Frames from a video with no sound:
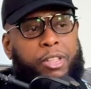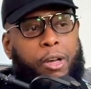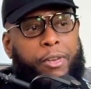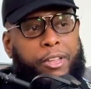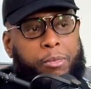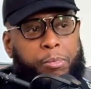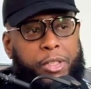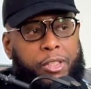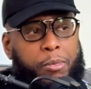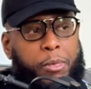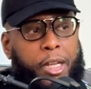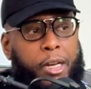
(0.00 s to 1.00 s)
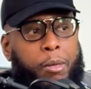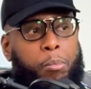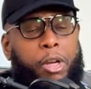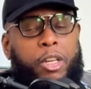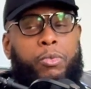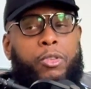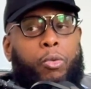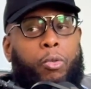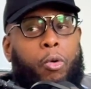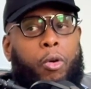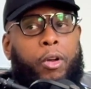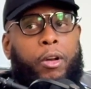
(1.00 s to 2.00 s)
as a businessman and the money was no
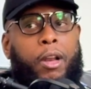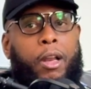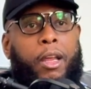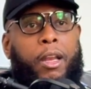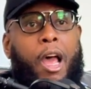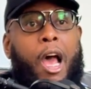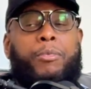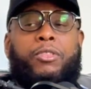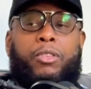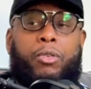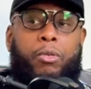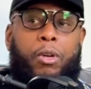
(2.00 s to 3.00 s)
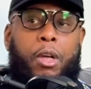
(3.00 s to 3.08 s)
longer an obstacle